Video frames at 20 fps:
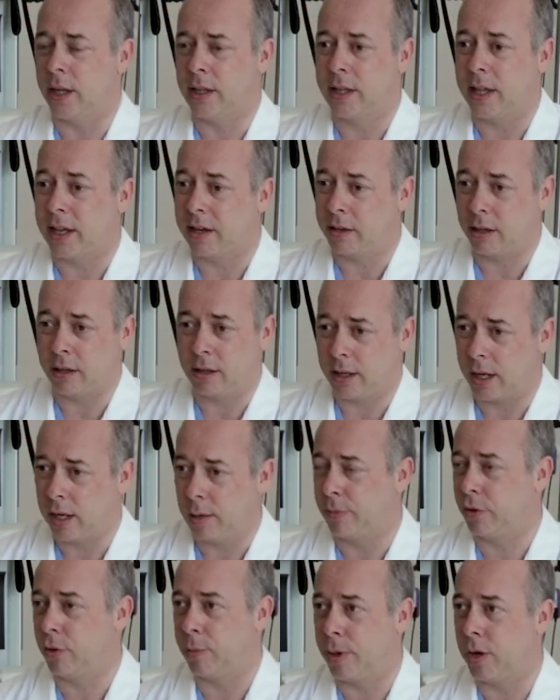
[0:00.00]
That
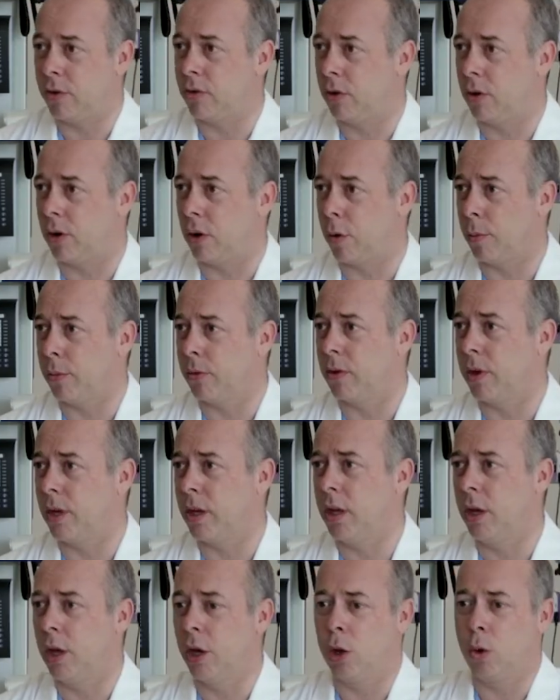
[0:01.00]
helps the patient enormously.
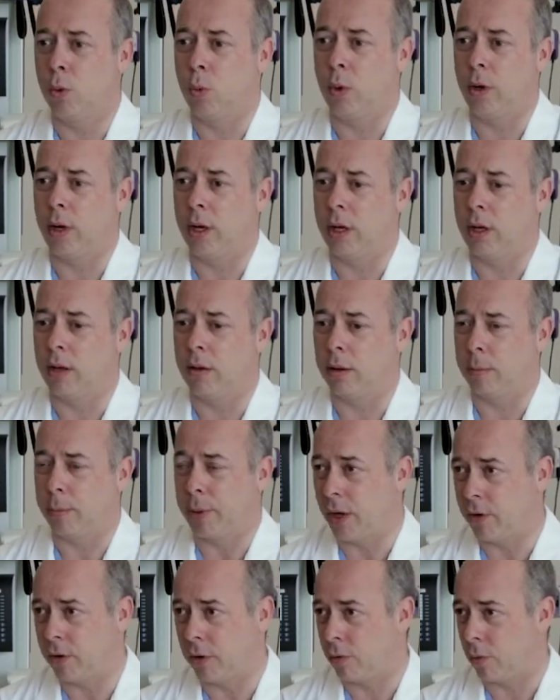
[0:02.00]
The
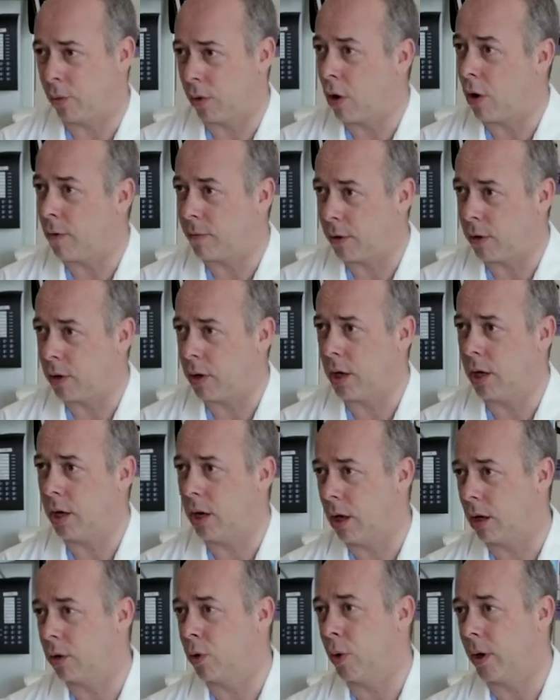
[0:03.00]
patients recover a
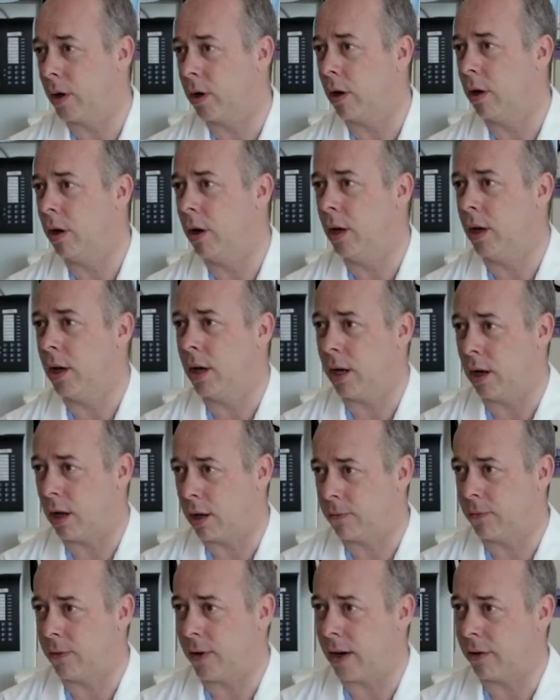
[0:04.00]
lot quicker, a
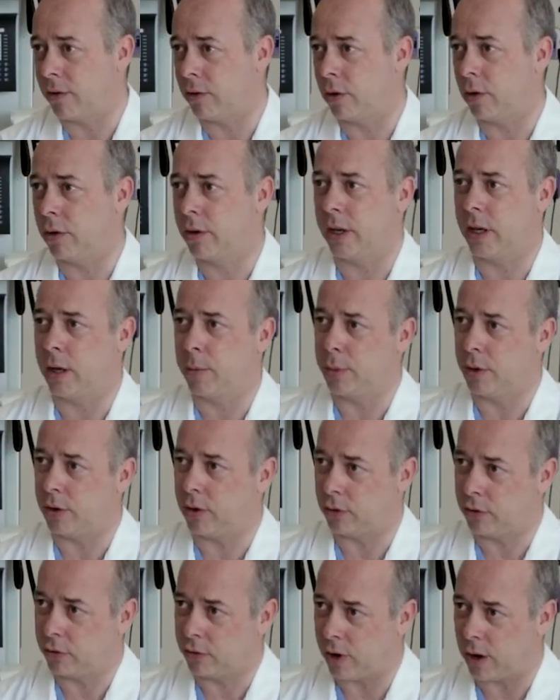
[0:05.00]
lot faster. They can be
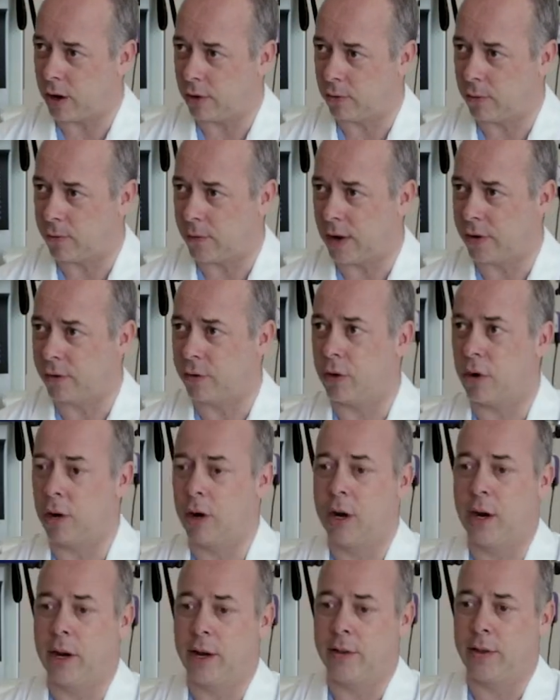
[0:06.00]
discharged faster.
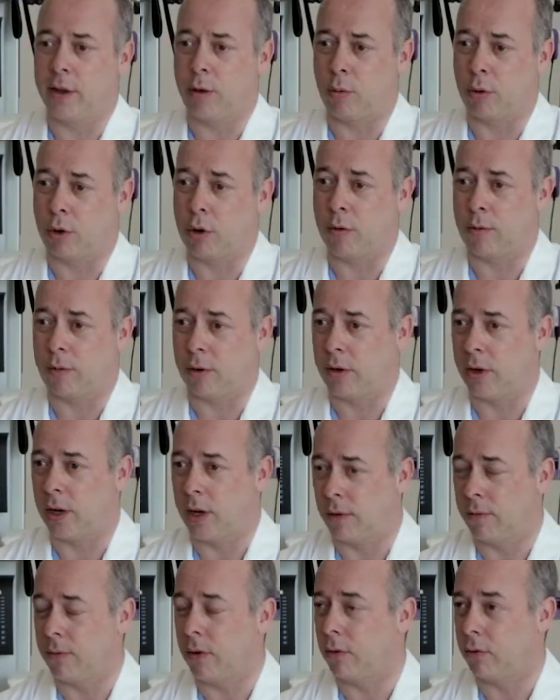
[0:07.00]
They recover
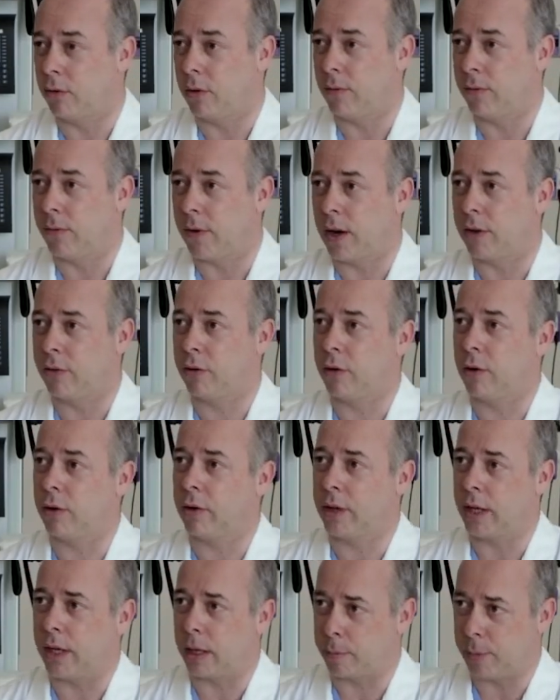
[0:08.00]
daily function faster.
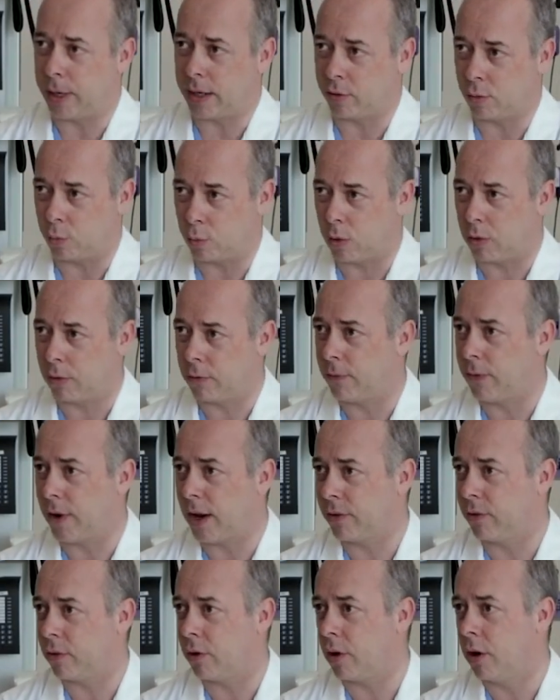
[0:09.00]
They get back to work
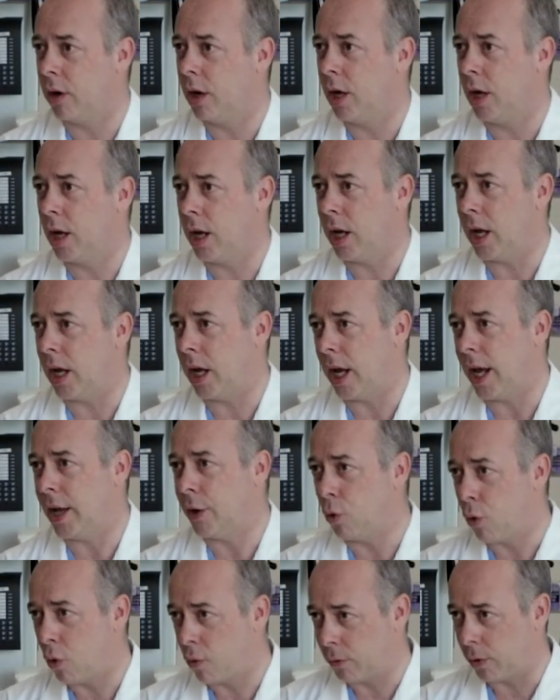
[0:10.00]
faster.
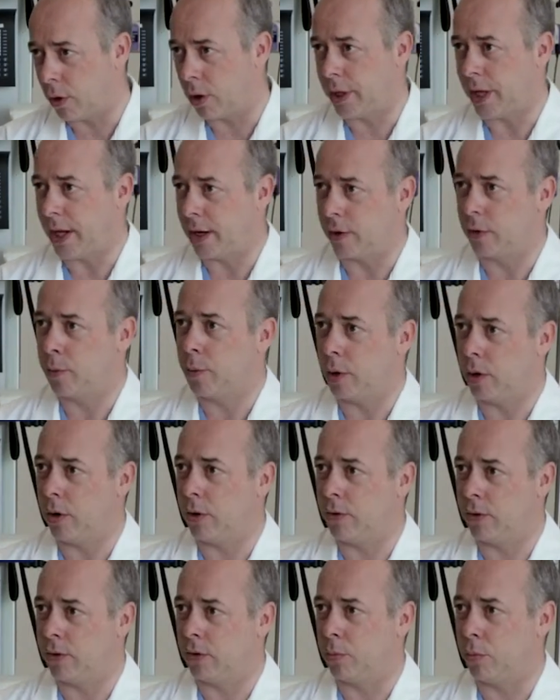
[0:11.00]
And overall, that
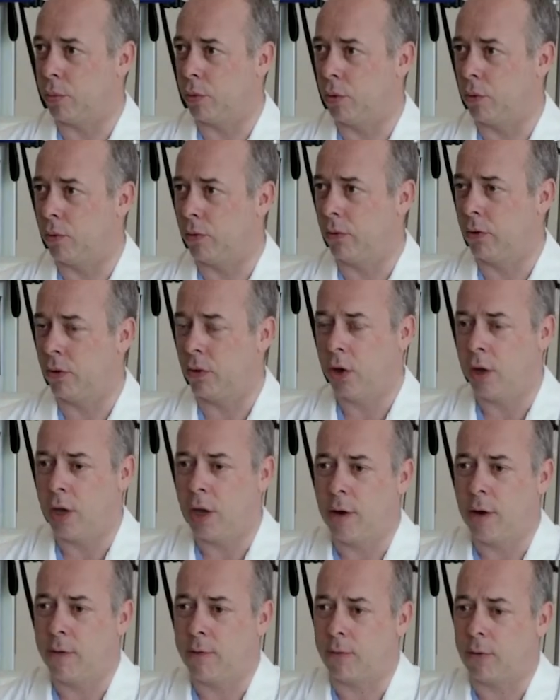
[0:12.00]
experience is improved.
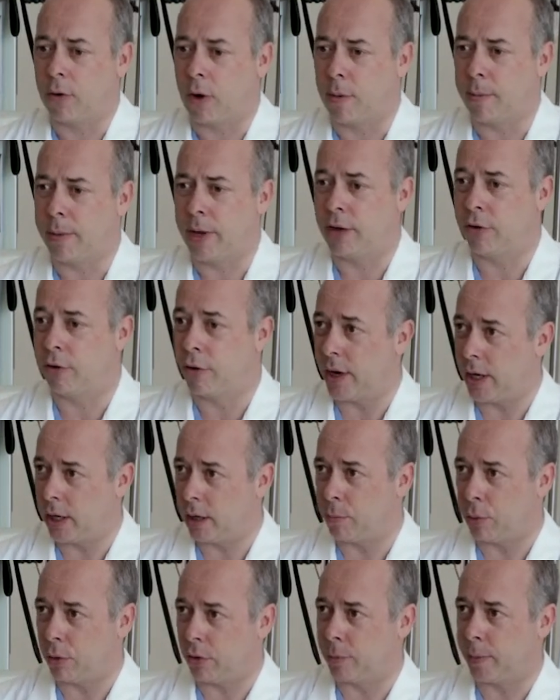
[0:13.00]
From a
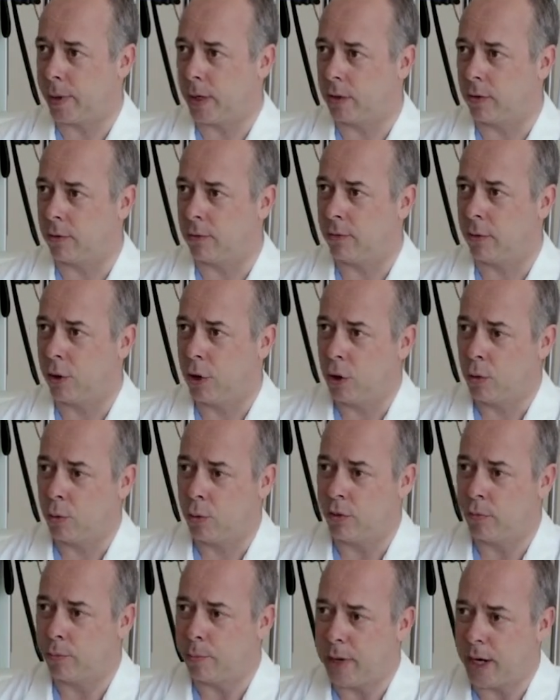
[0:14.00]
training perspective,
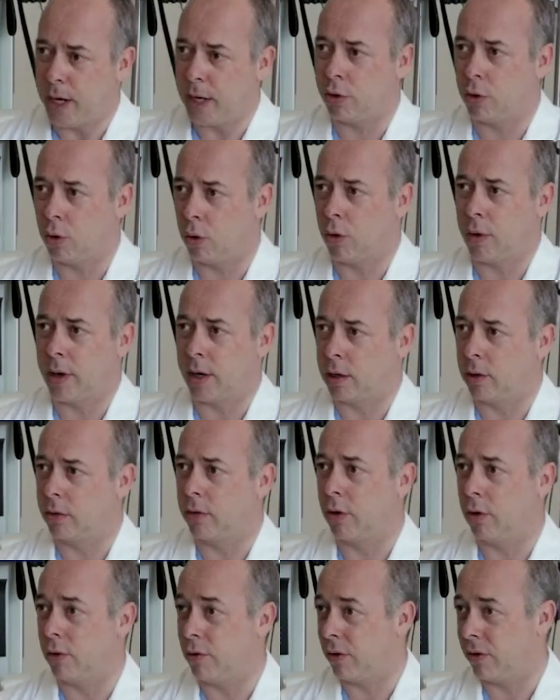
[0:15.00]
we've made colorectal
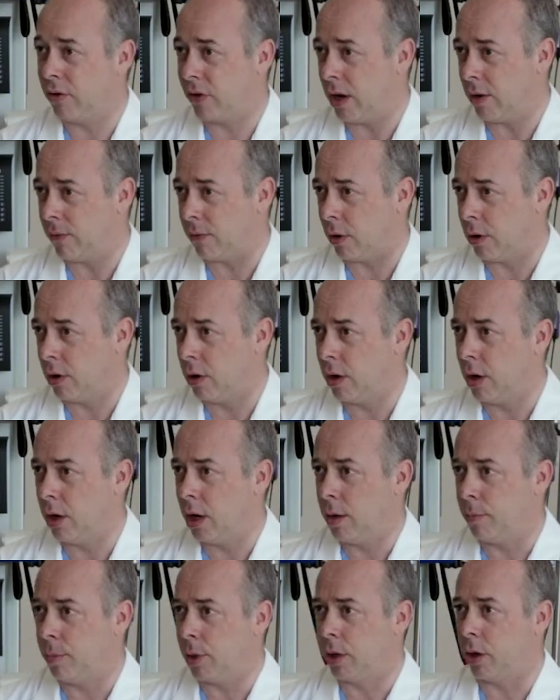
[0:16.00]
surgery safer
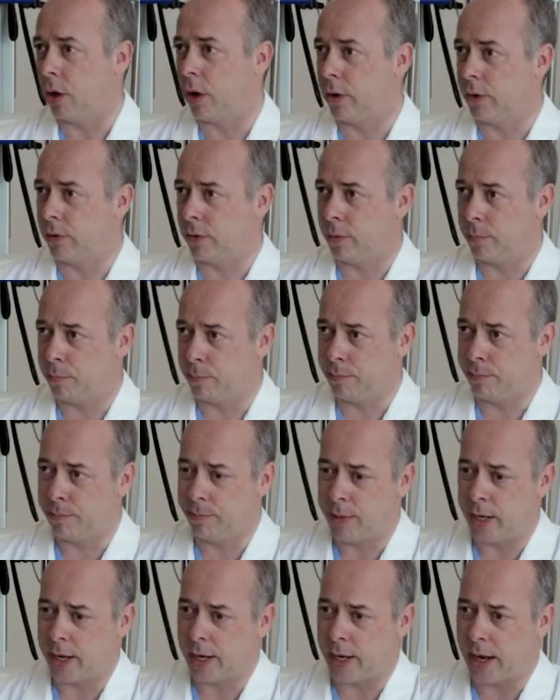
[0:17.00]
because
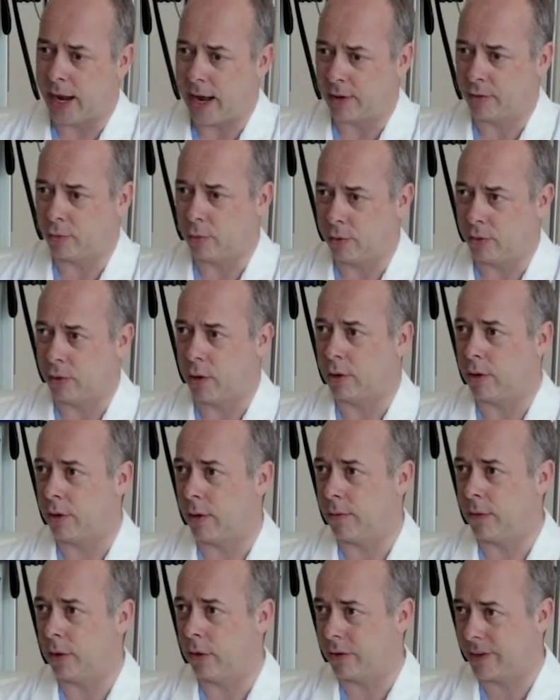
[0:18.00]
as a result
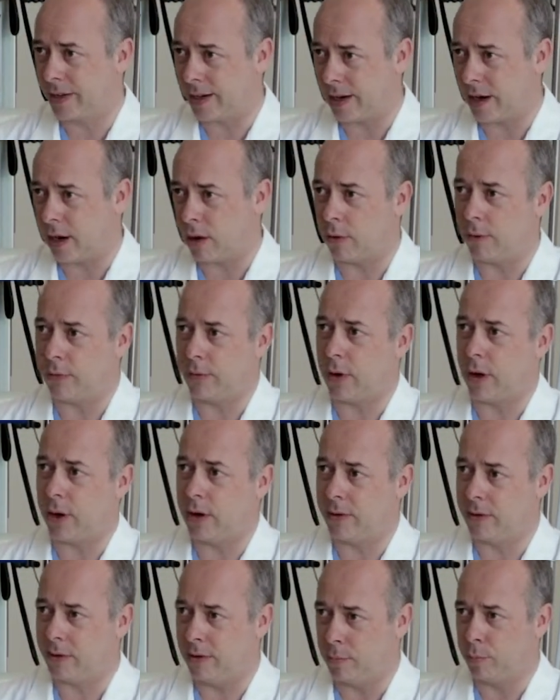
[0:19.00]
of this
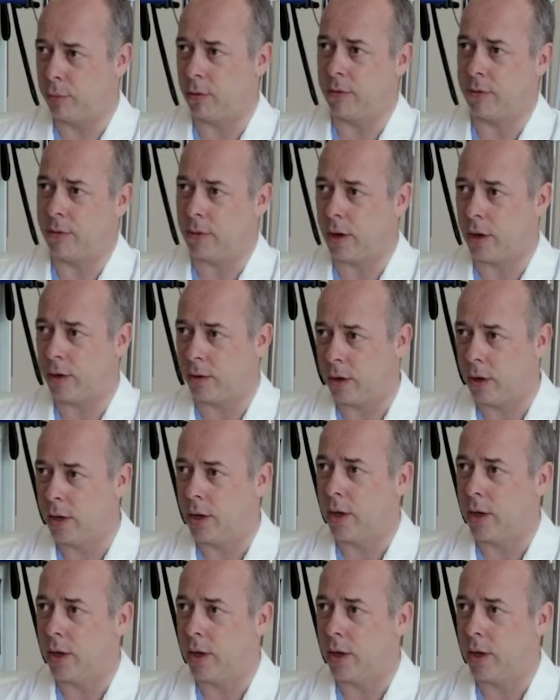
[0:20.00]
clarified, simplified